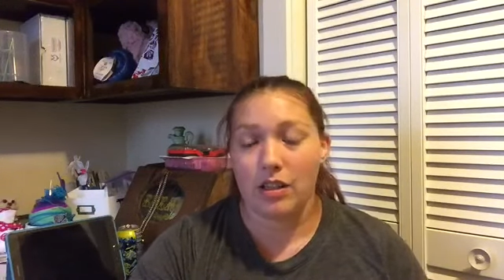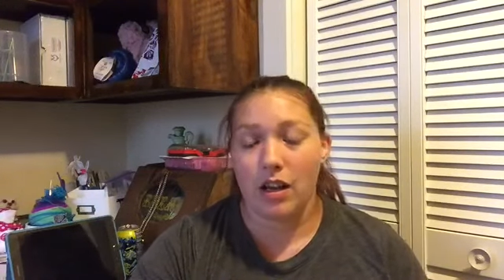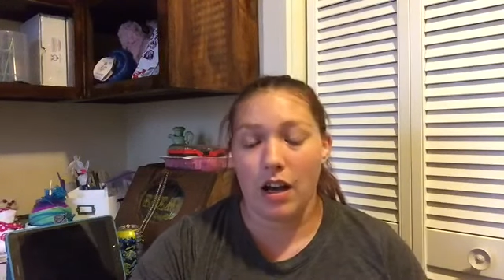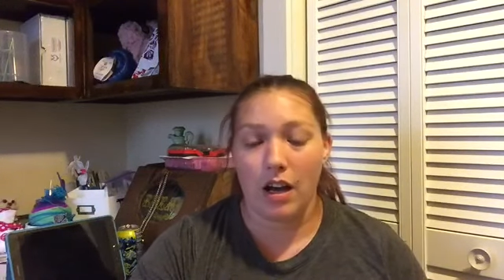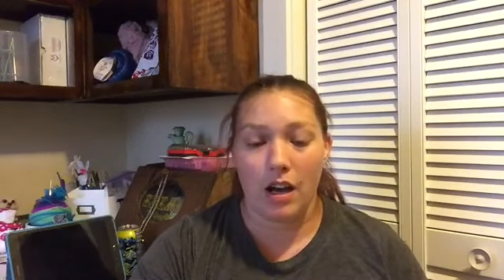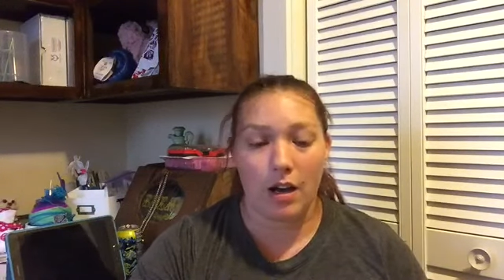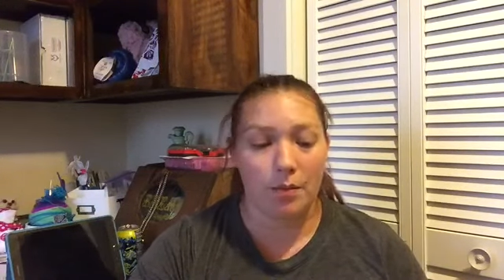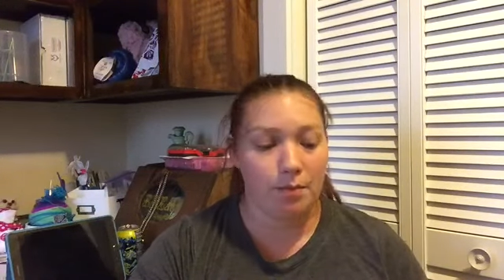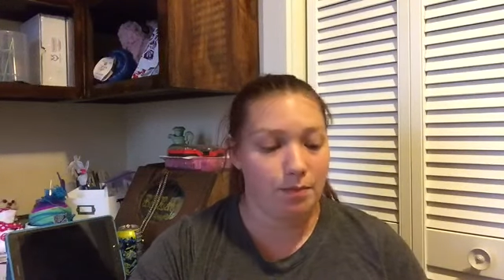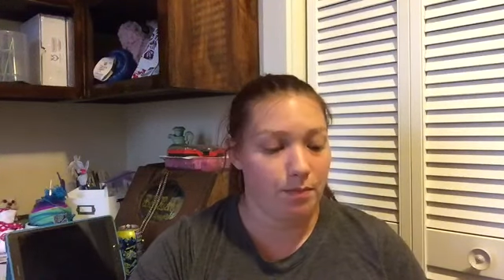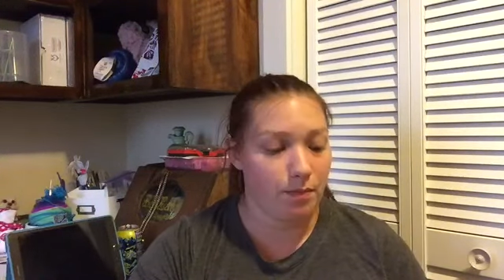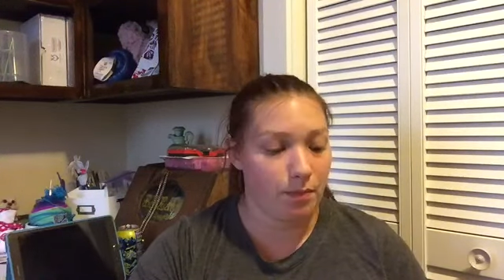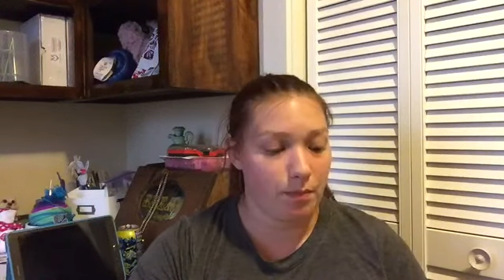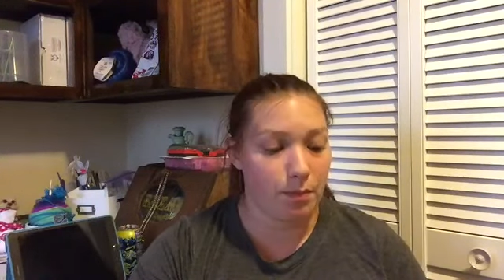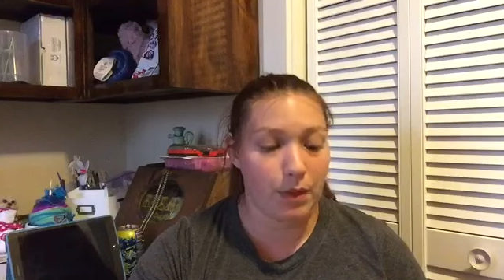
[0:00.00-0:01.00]

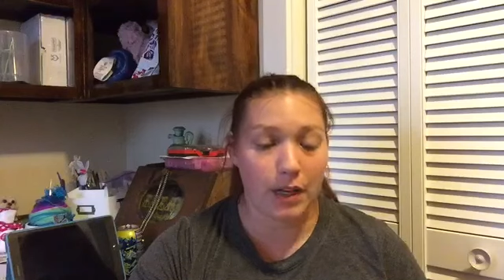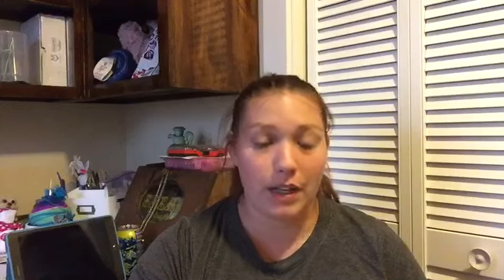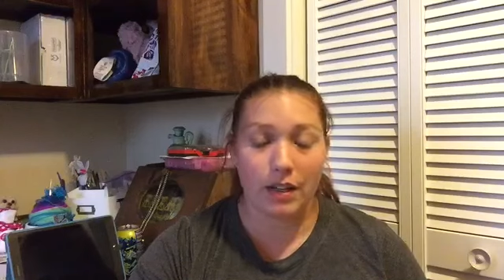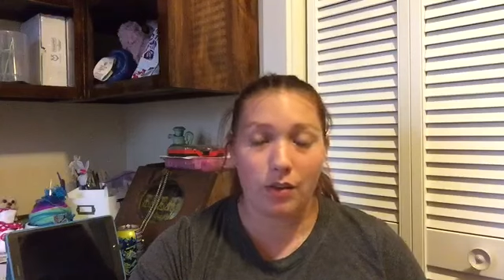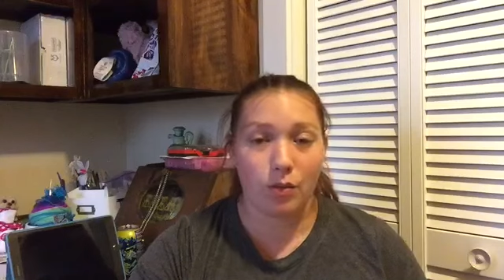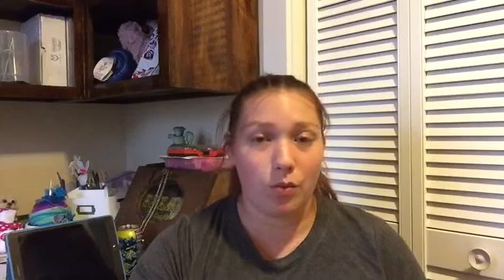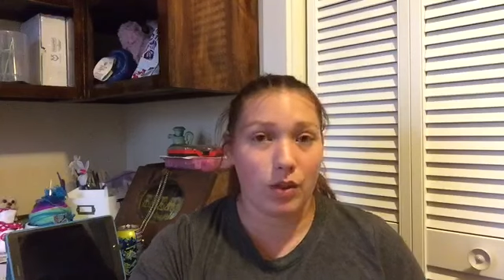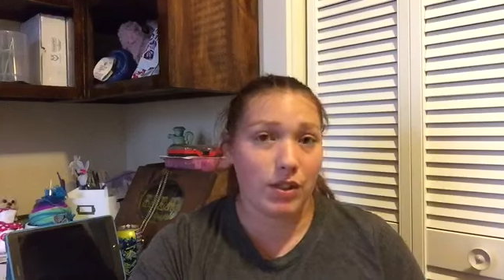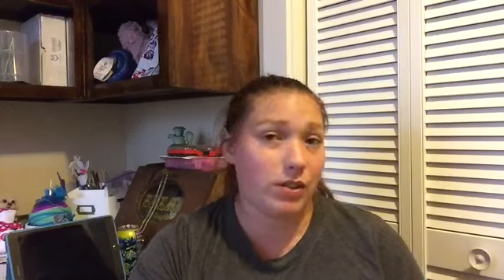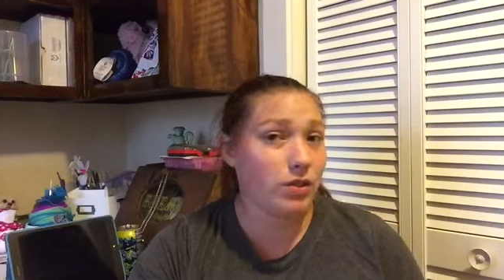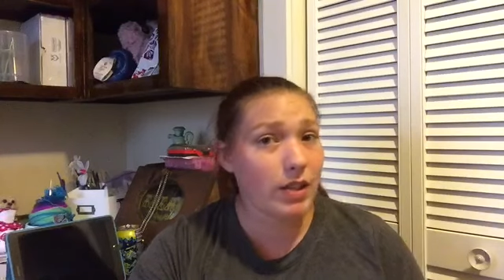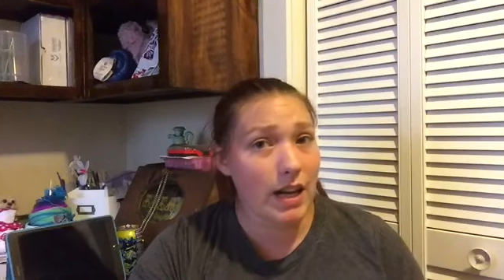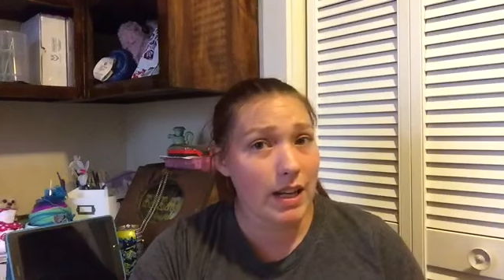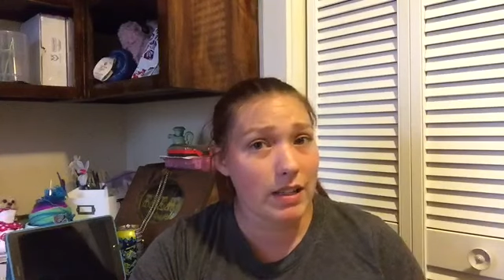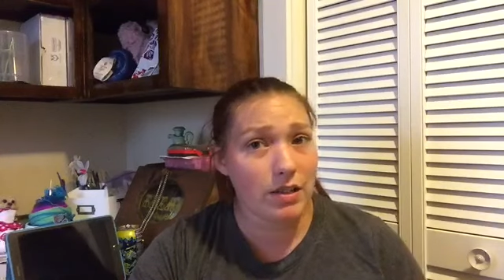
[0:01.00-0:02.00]
But what you
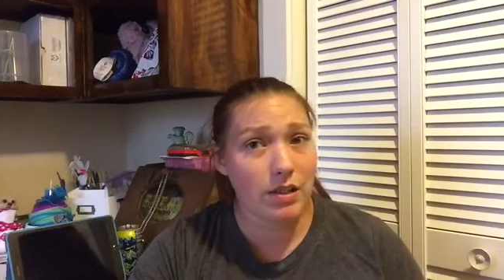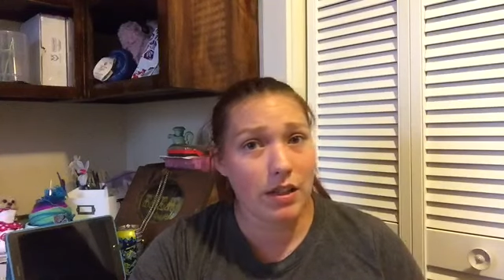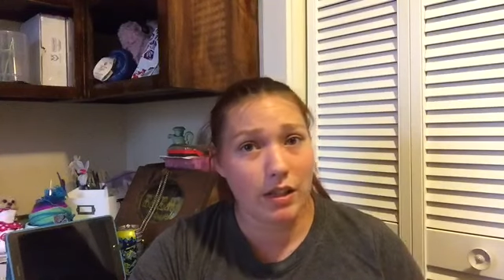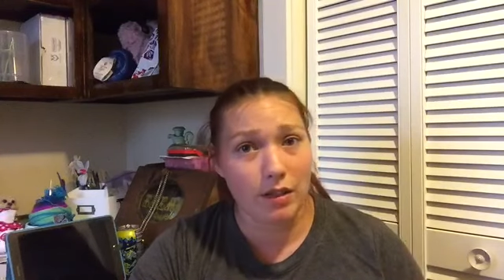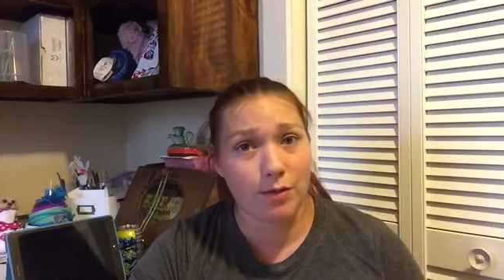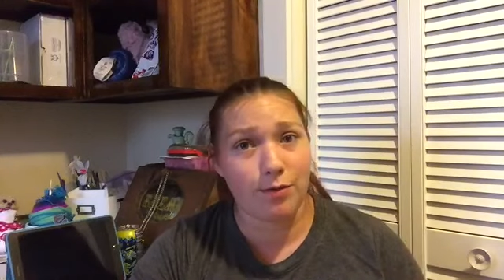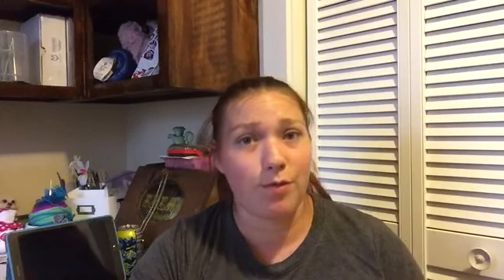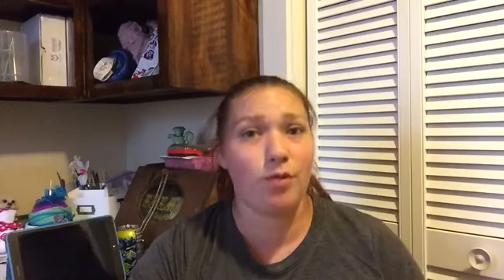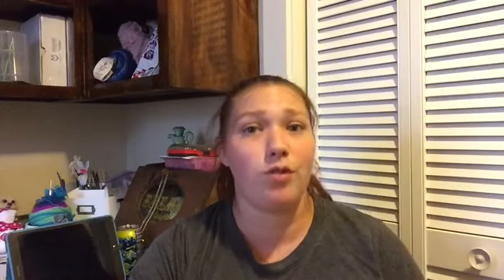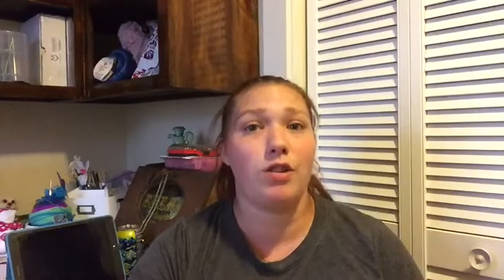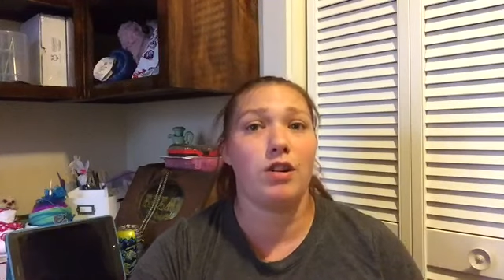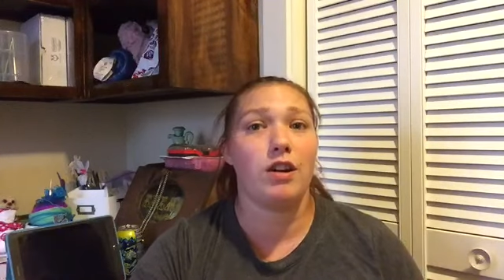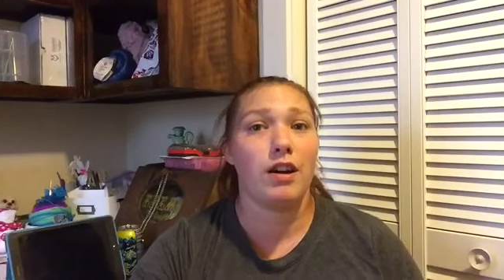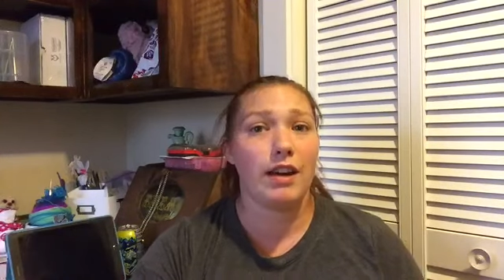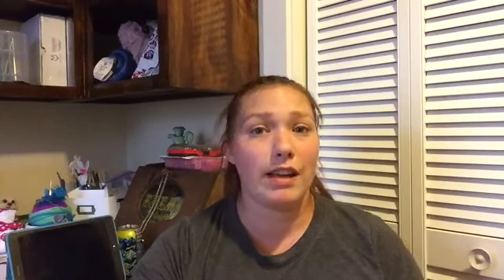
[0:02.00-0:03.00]
guys are here
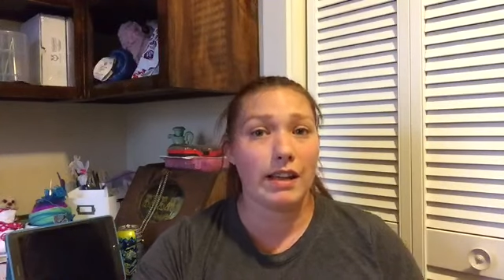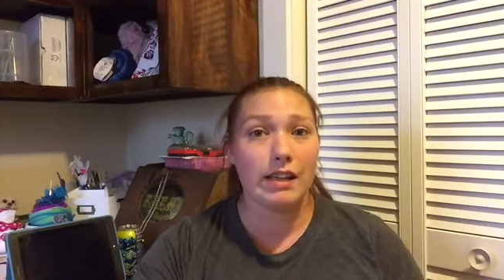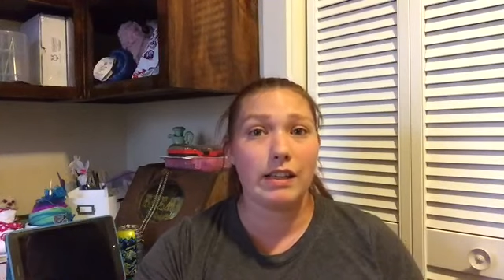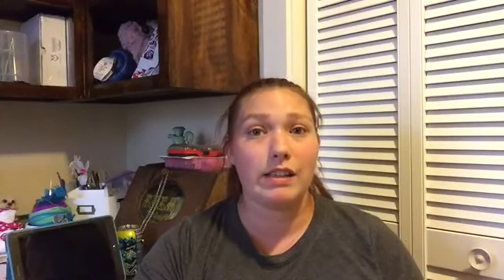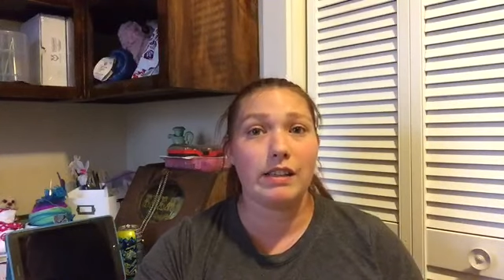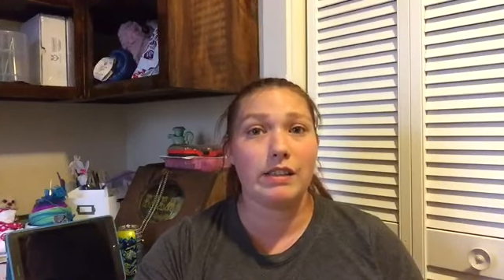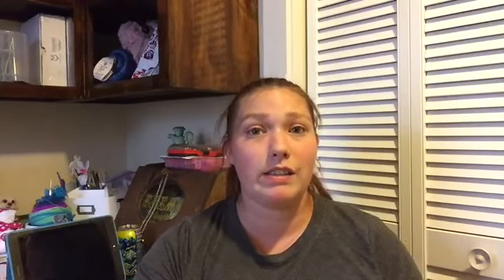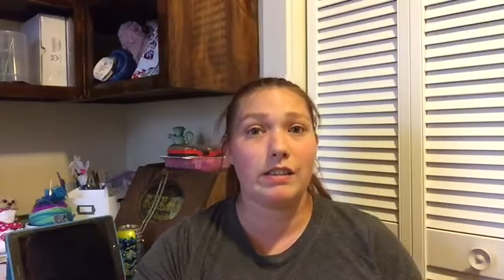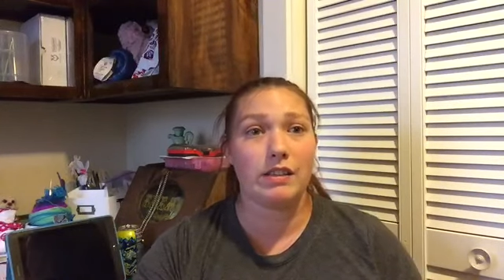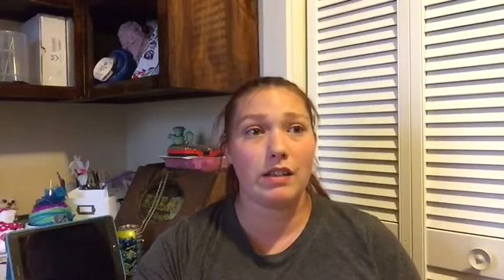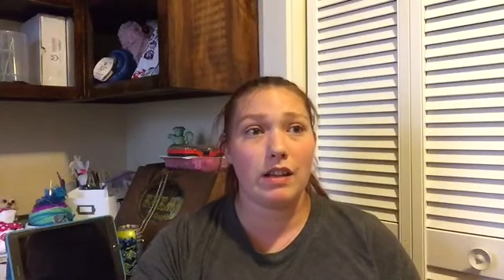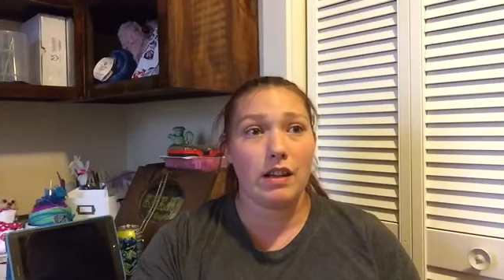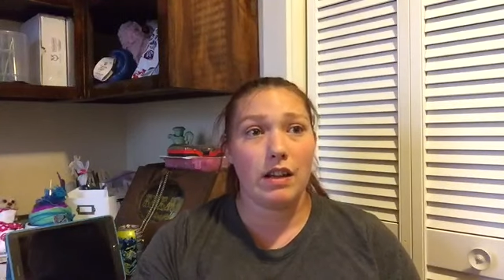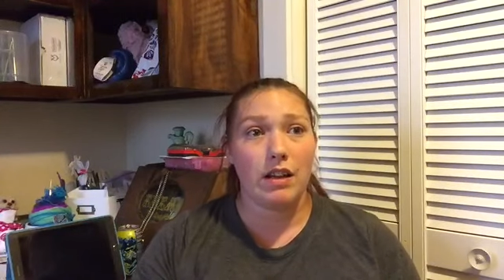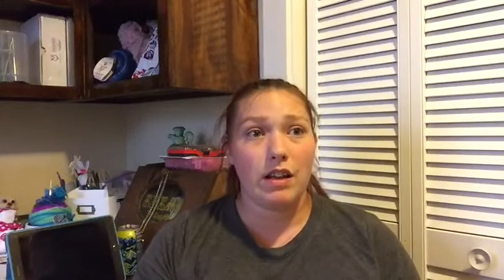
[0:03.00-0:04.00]
for is